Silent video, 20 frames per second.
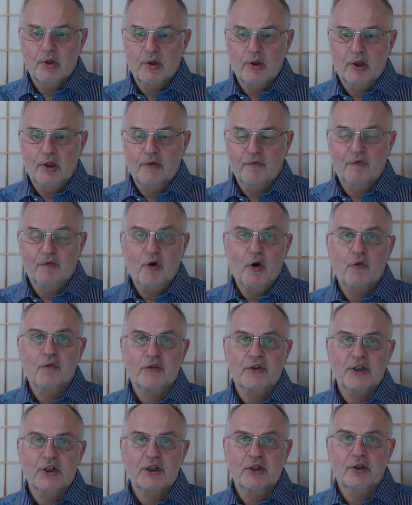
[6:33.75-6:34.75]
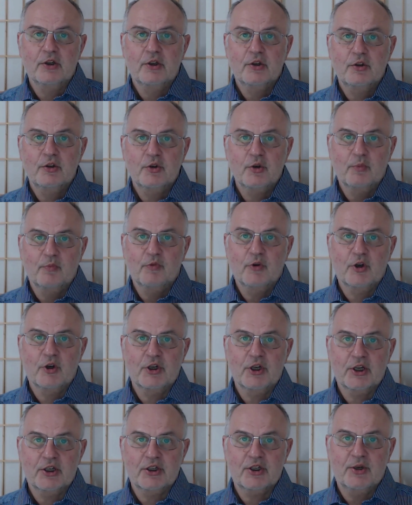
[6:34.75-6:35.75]
involved in doing
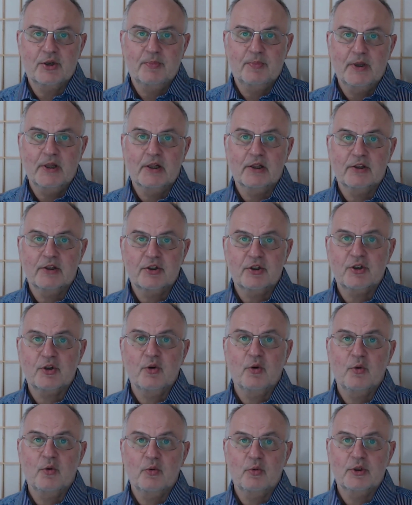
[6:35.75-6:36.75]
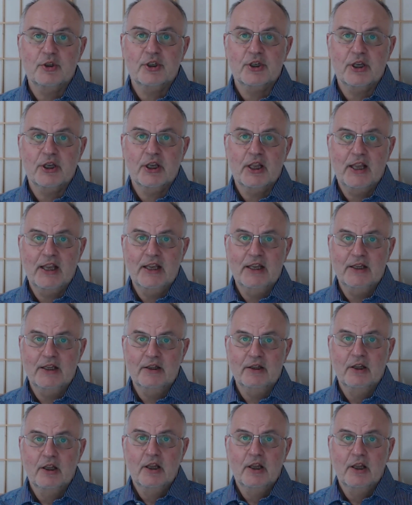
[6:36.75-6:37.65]
projects to build schools in